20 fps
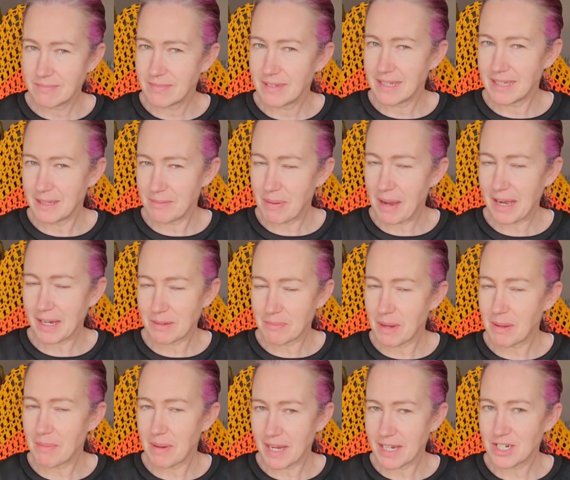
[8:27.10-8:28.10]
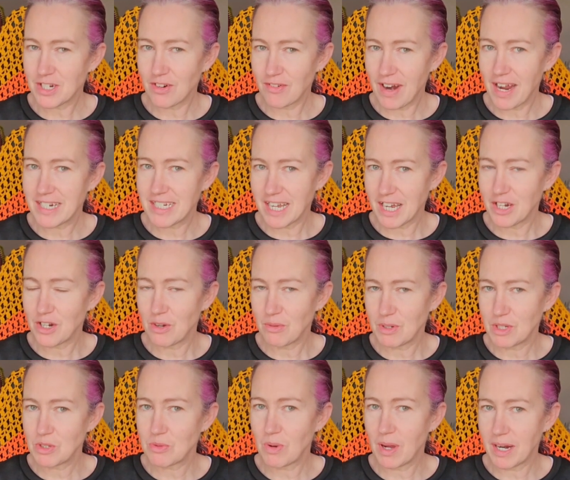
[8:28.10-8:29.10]
in the back of my mind already, I know
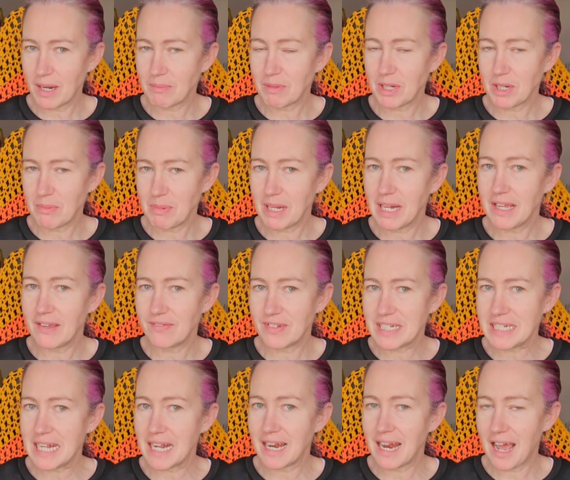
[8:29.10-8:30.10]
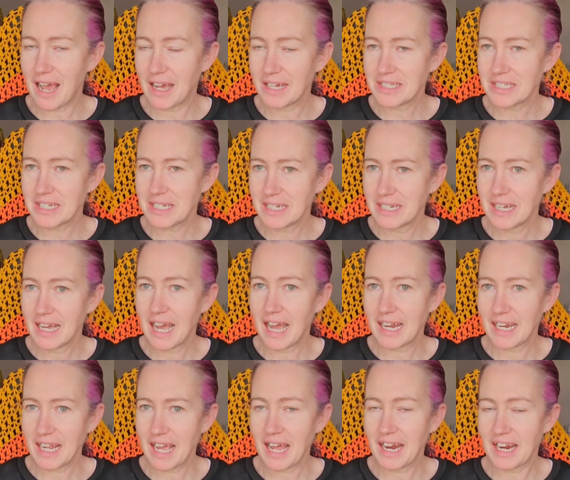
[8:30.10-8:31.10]
which one I'm going to be leaving till last,
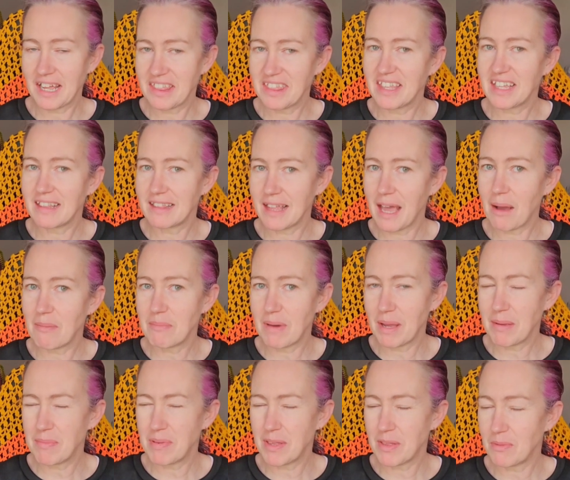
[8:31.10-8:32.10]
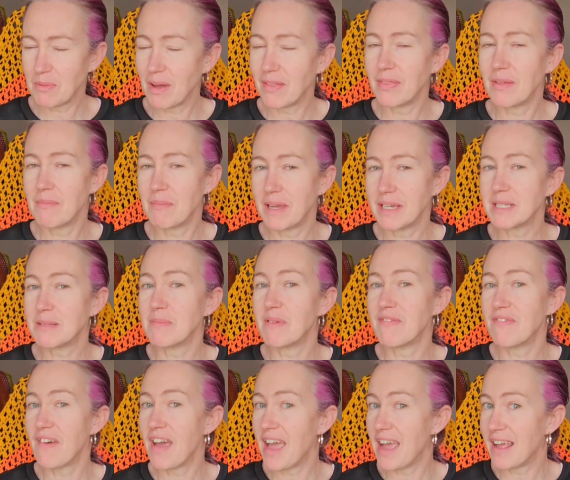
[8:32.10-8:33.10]
and I think that might be the one that makes me
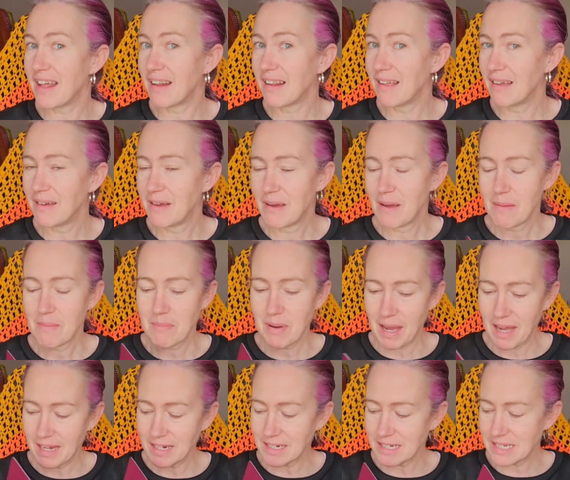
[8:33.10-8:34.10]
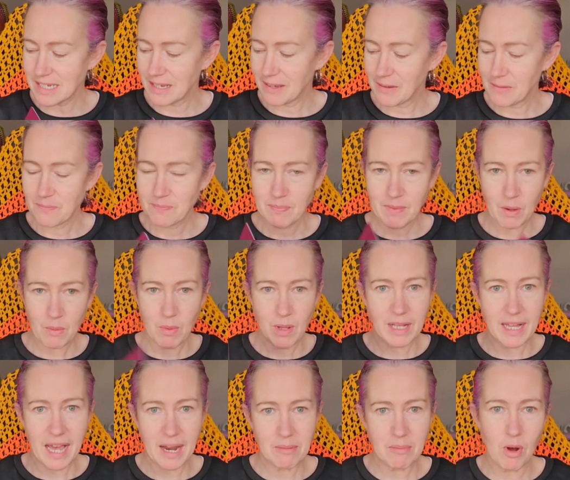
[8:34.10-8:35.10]
fail, but we'll
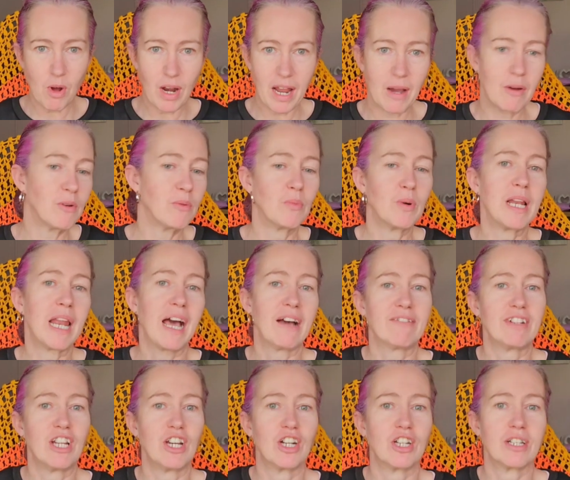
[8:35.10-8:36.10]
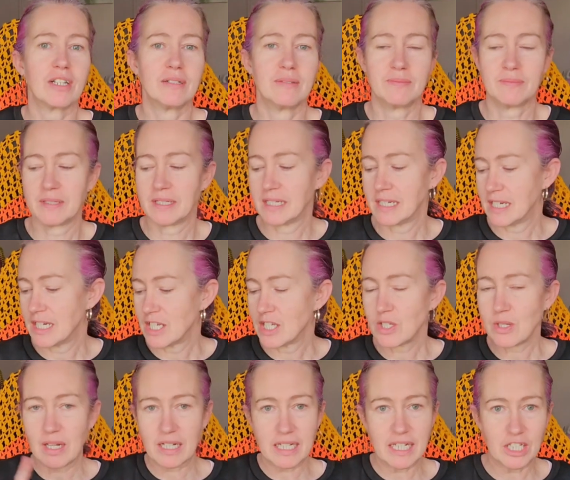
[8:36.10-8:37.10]
get them all out and we'll have a look.
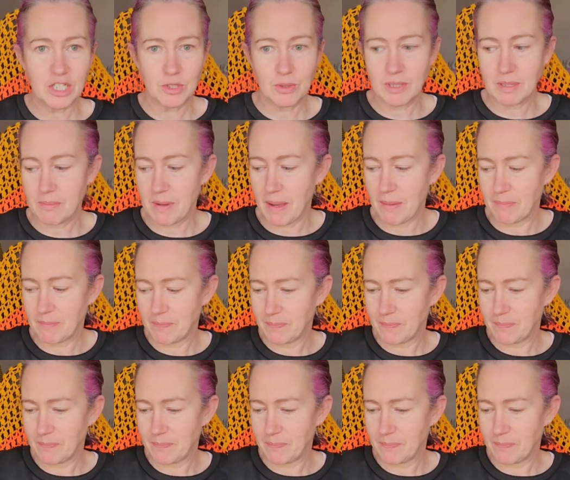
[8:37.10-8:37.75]
So I'll catch you in a bit.